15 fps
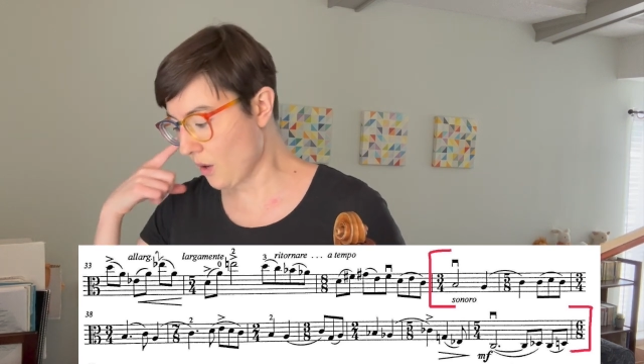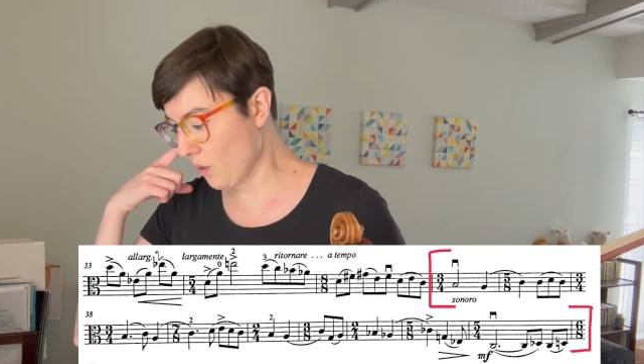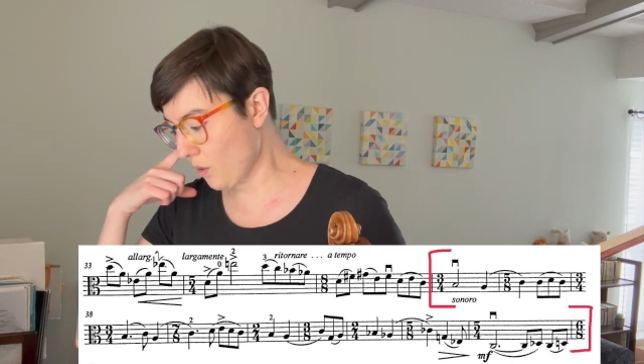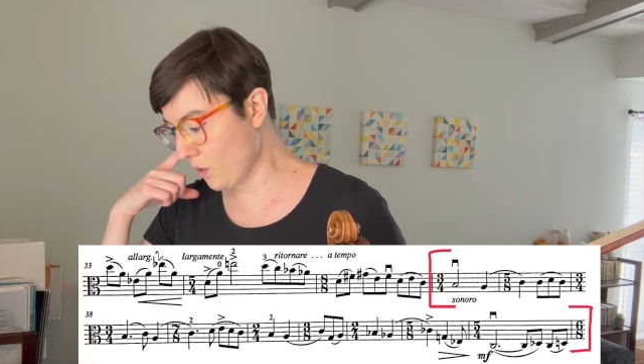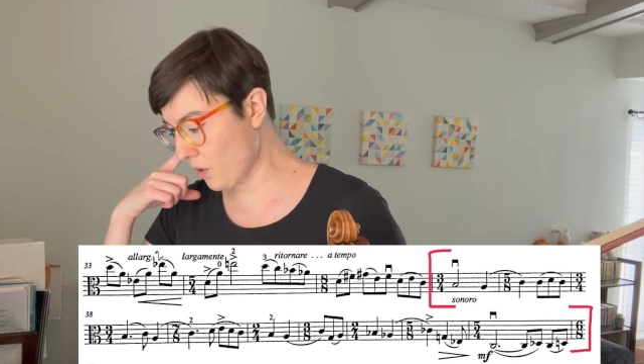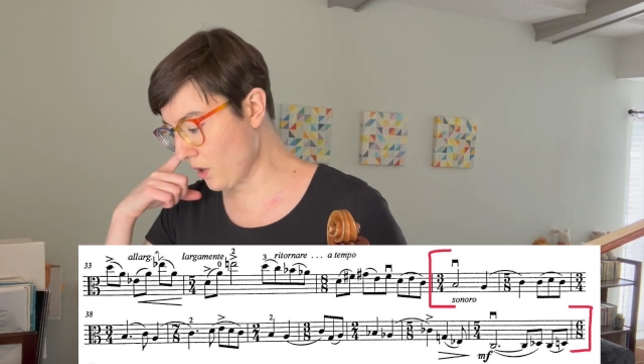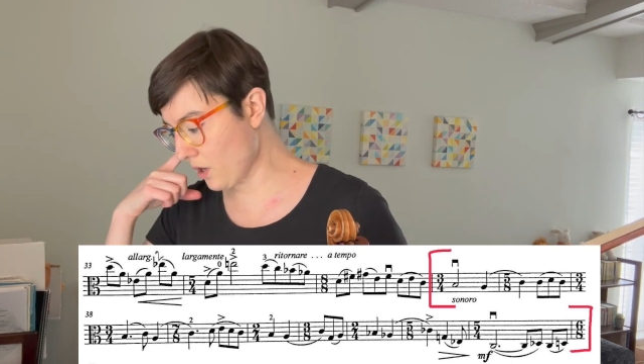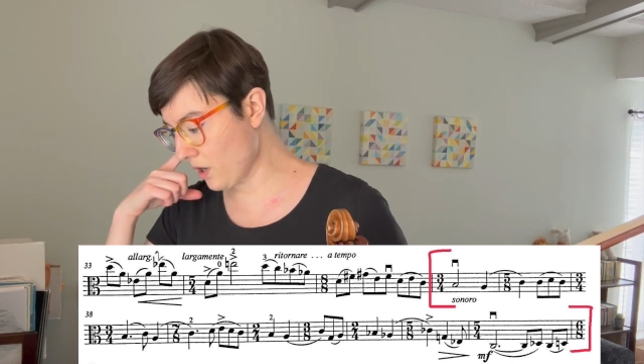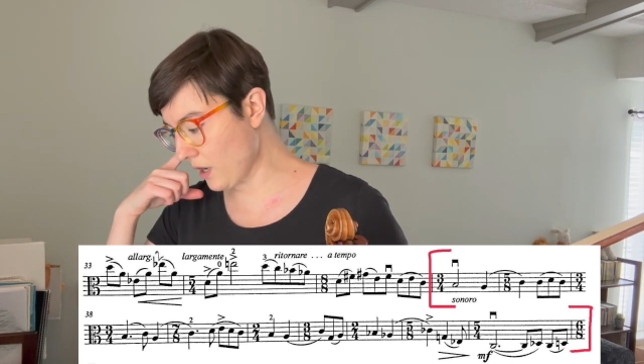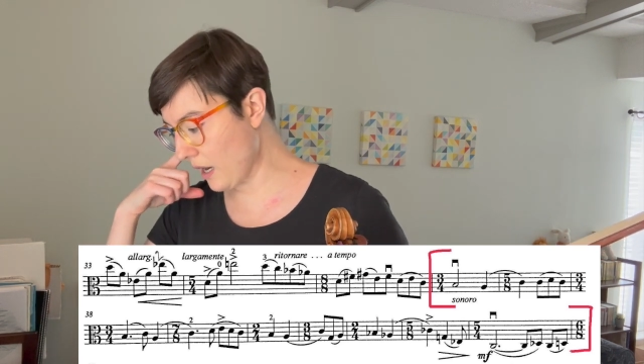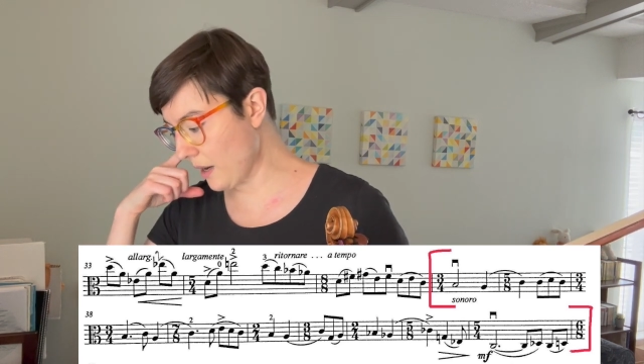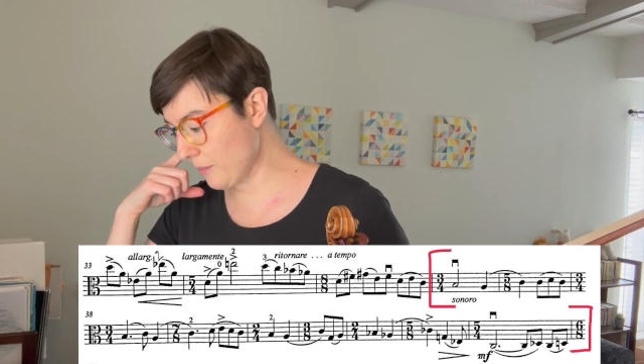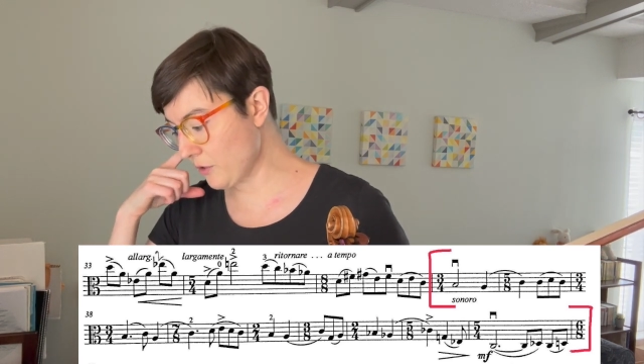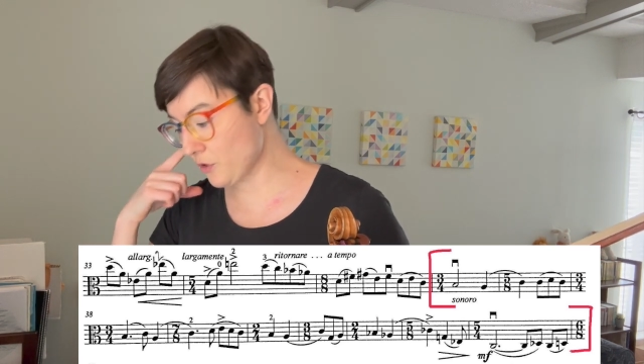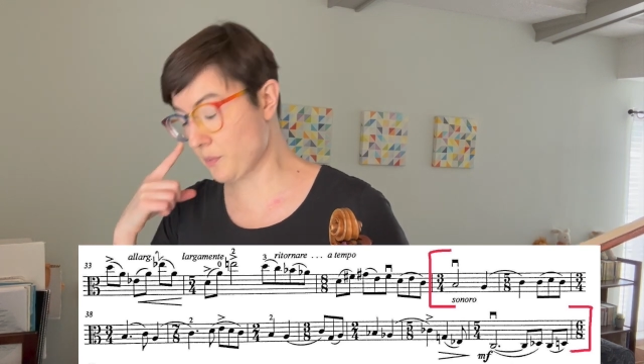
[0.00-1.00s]
or
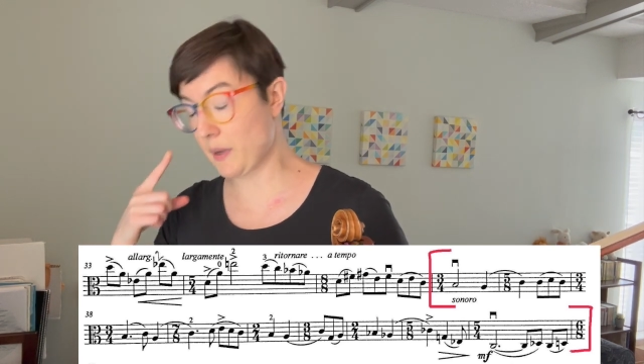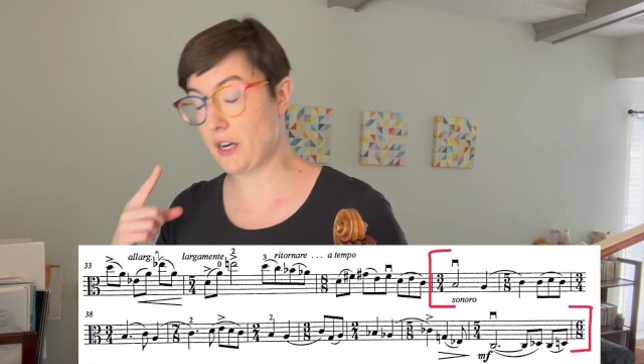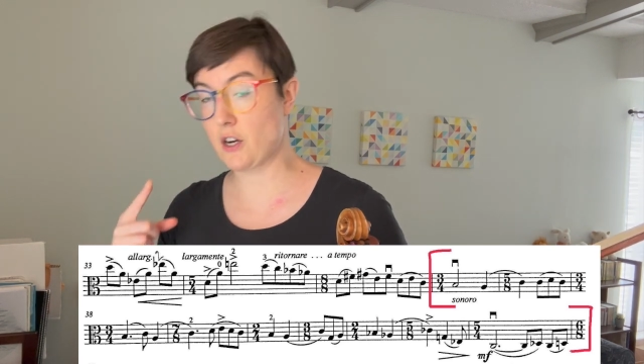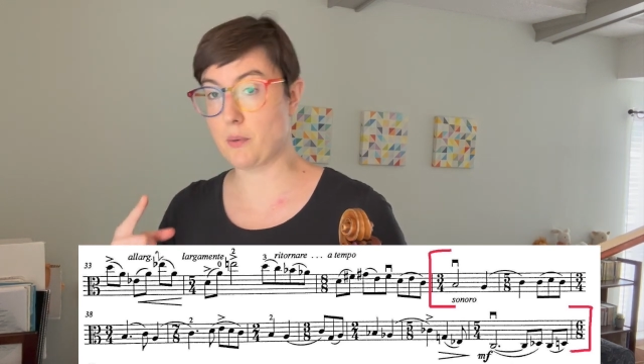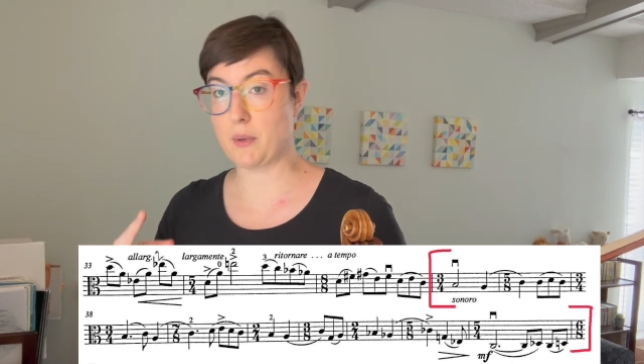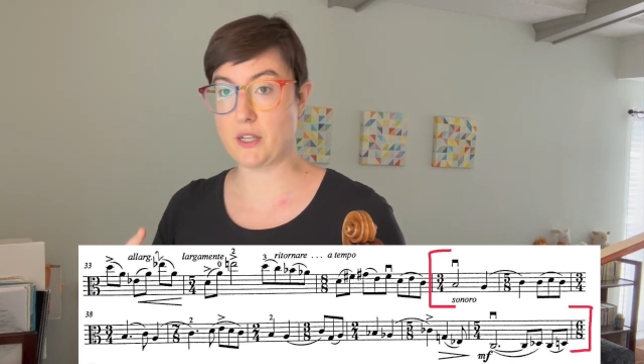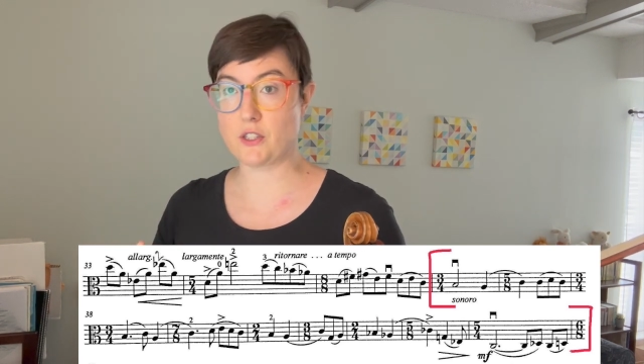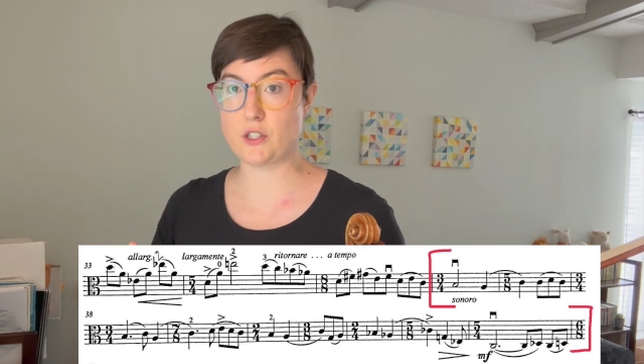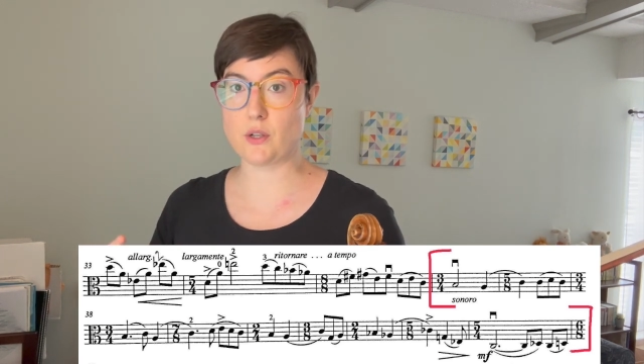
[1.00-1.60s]
use my earbuds.